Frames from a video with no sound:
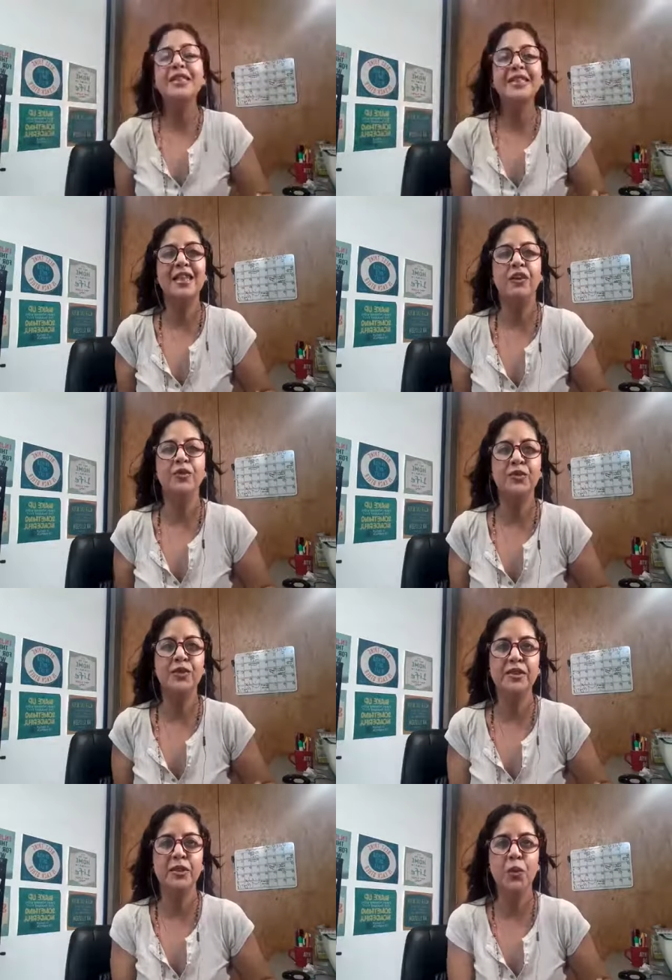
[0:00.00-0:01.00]
myself
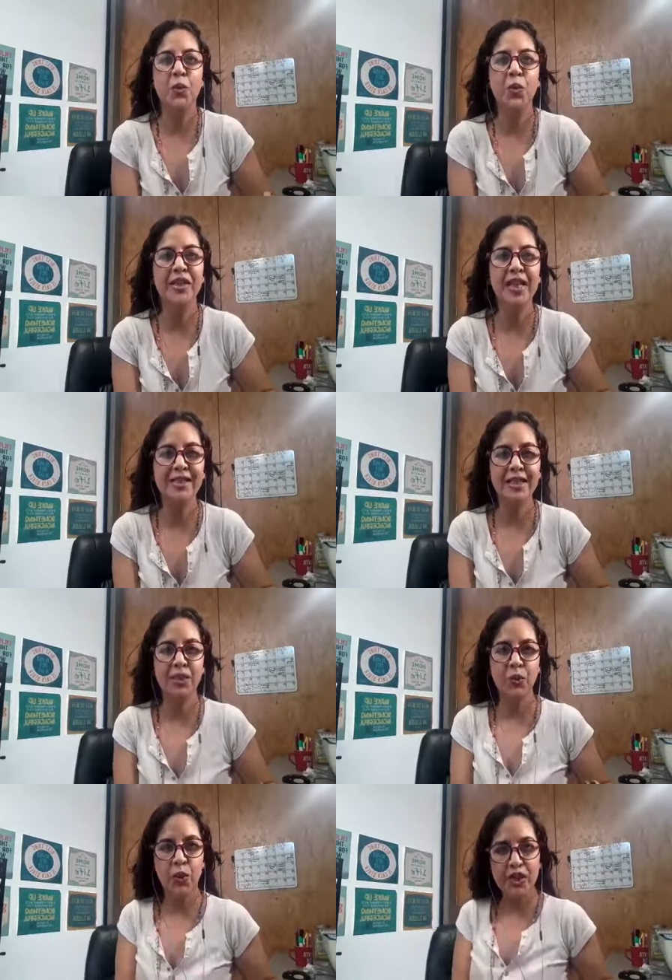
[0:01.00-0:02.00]
with that
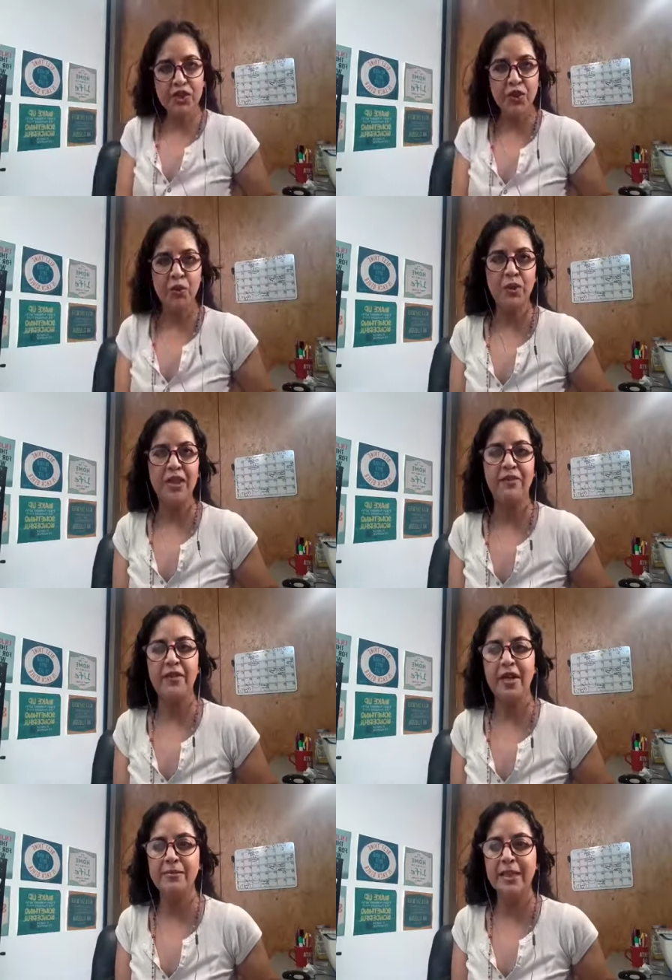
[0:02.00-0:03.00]
situation, when I
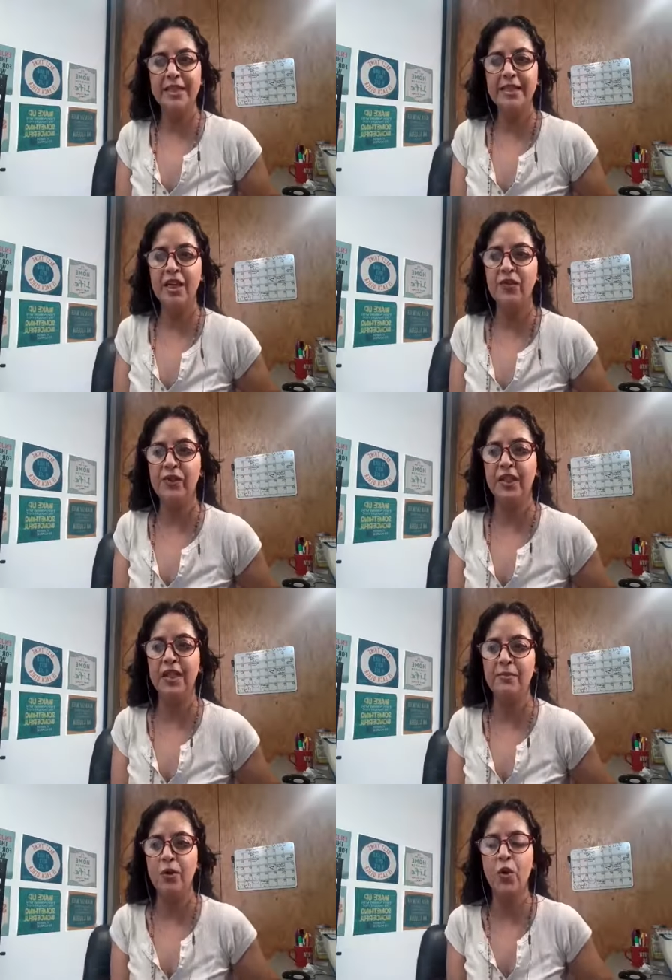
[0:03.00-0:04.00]
find myself that I
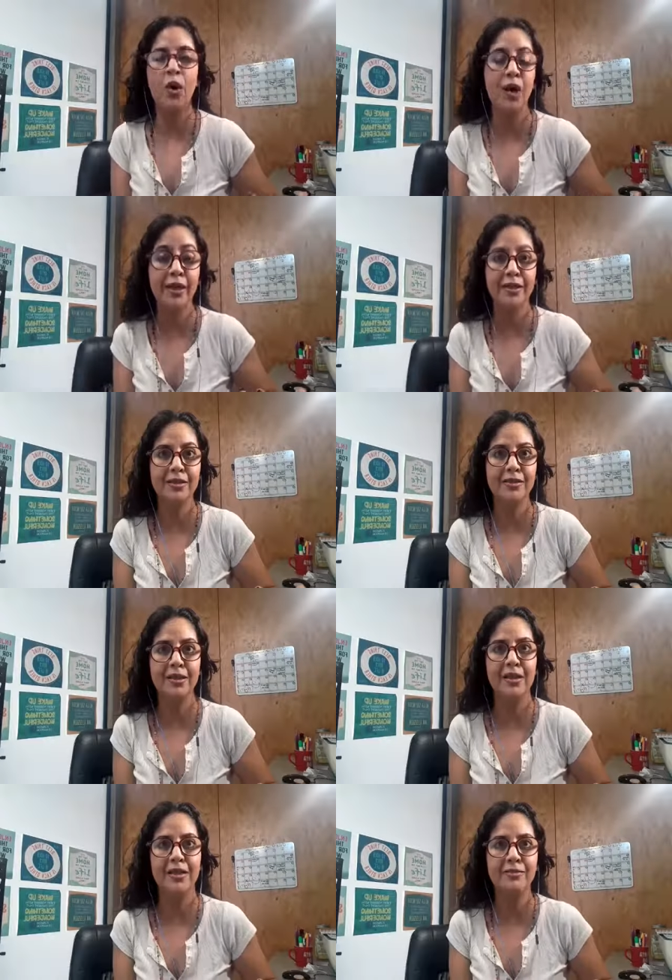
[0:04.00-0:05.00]
am crying and
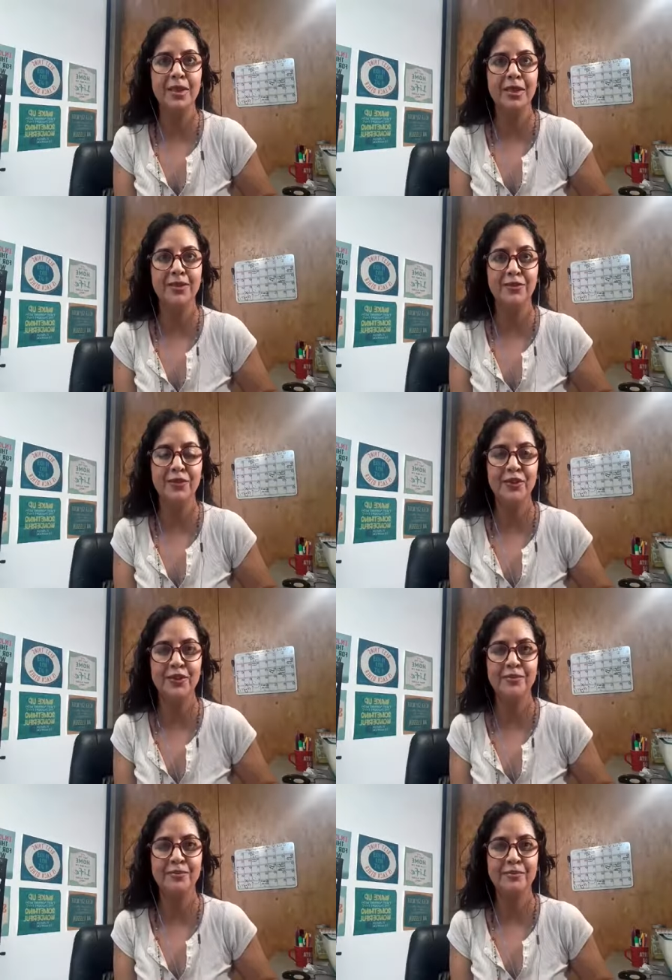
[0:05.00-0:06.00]
I am I don't
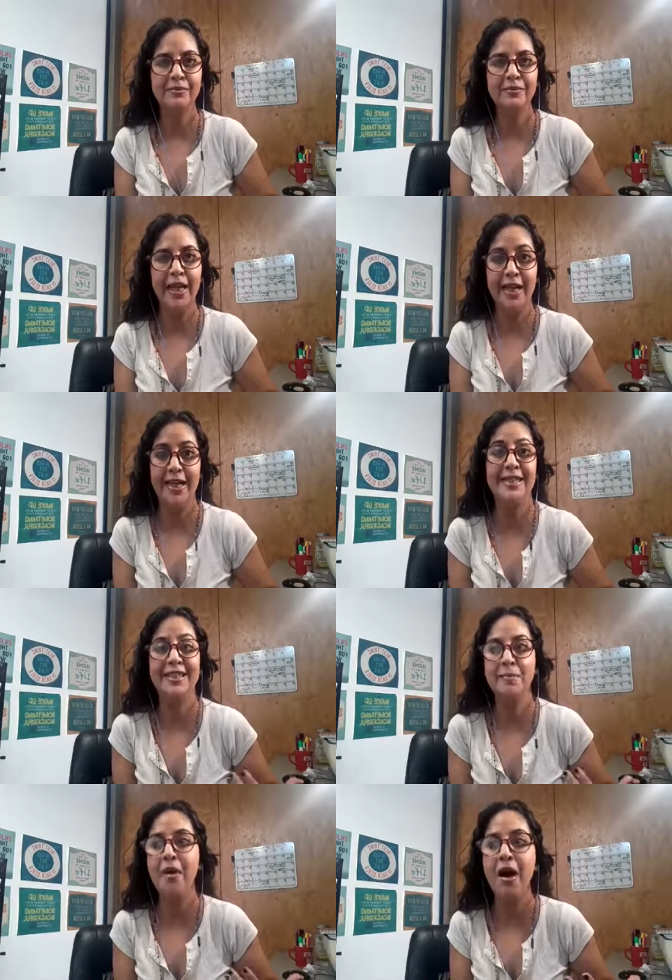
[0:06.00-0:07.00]
feel I,
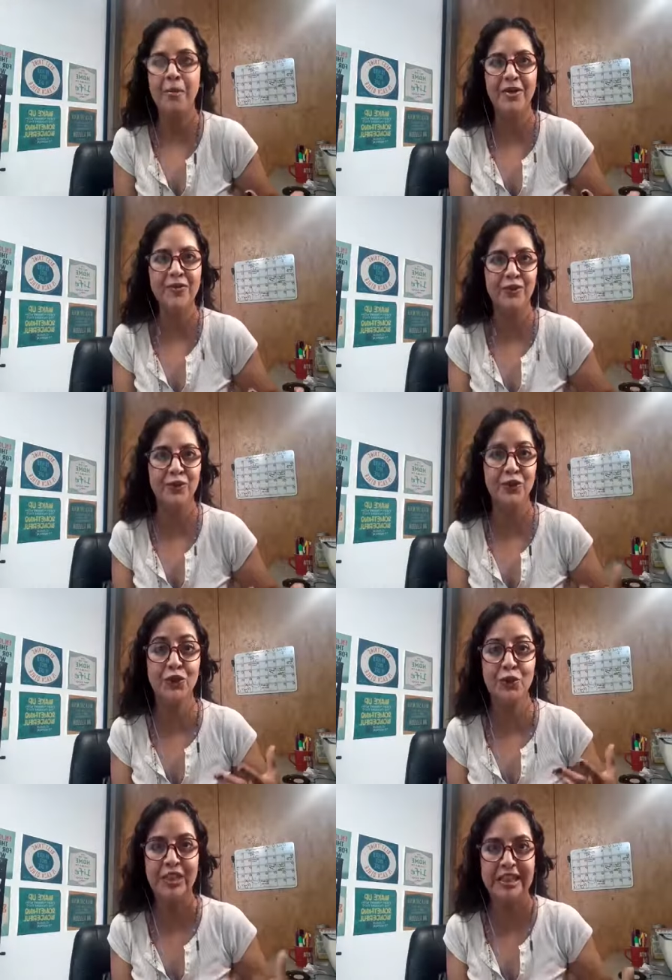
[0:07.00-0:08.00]
as a mom, I feel
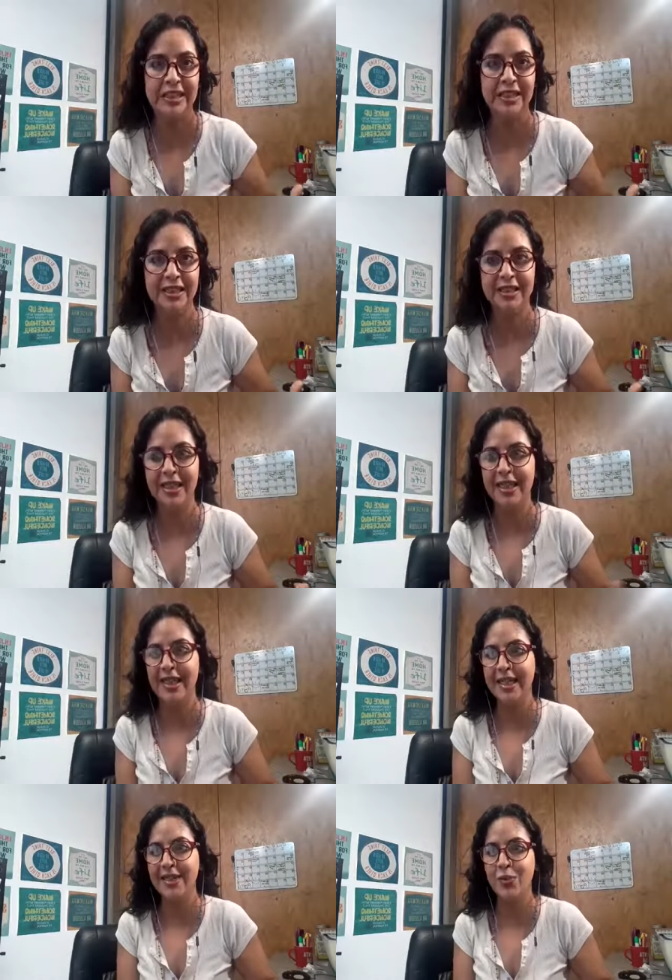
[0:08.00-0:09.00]
frustrated and that
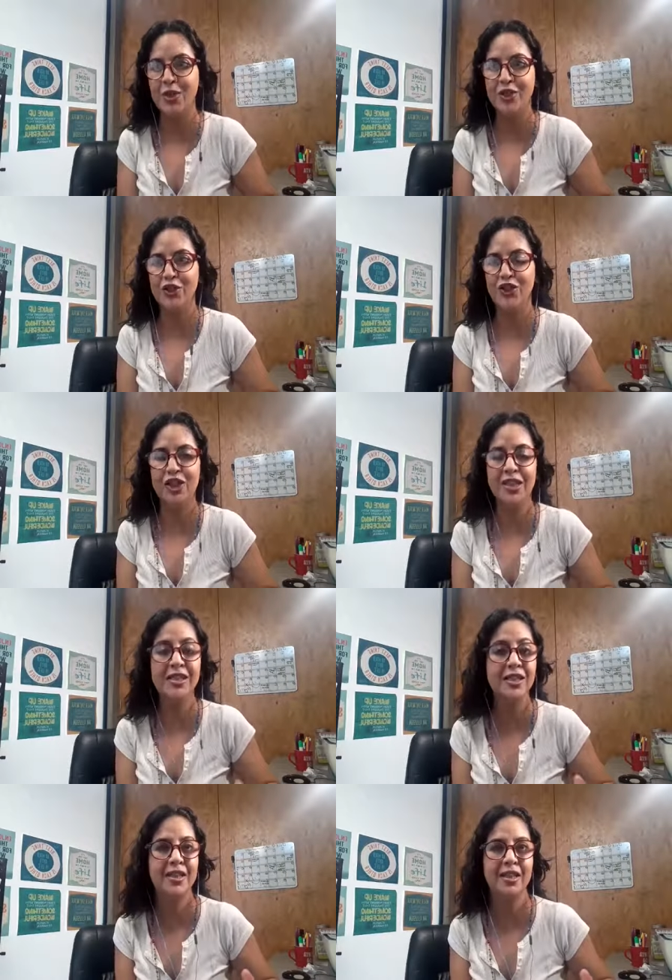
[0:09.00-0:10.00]
I want to
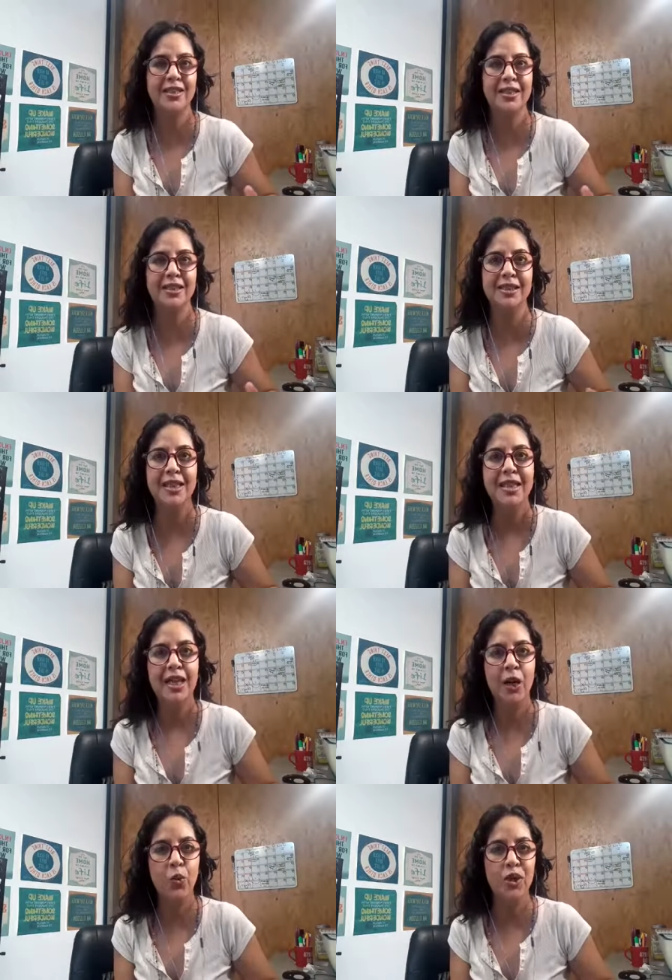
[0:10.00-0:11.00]
change things and
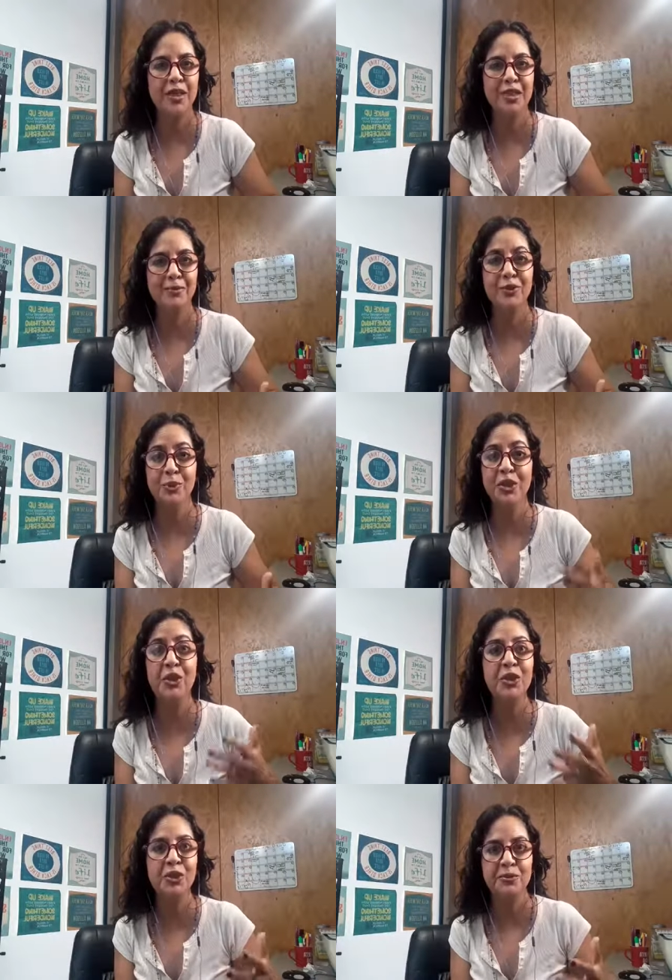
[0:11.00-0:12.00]
I want him to be
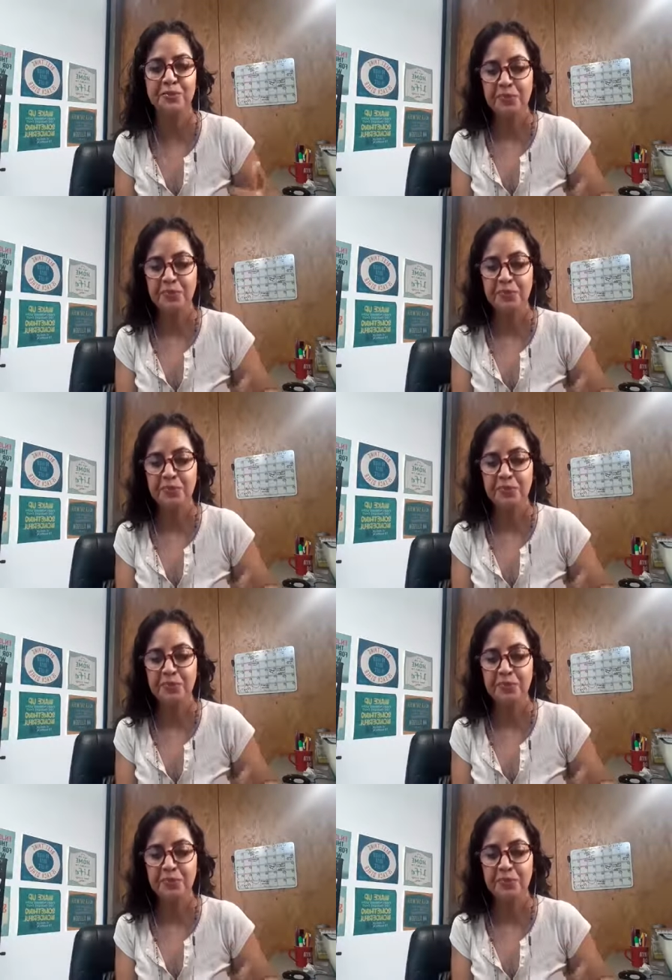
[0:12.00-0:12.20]
good.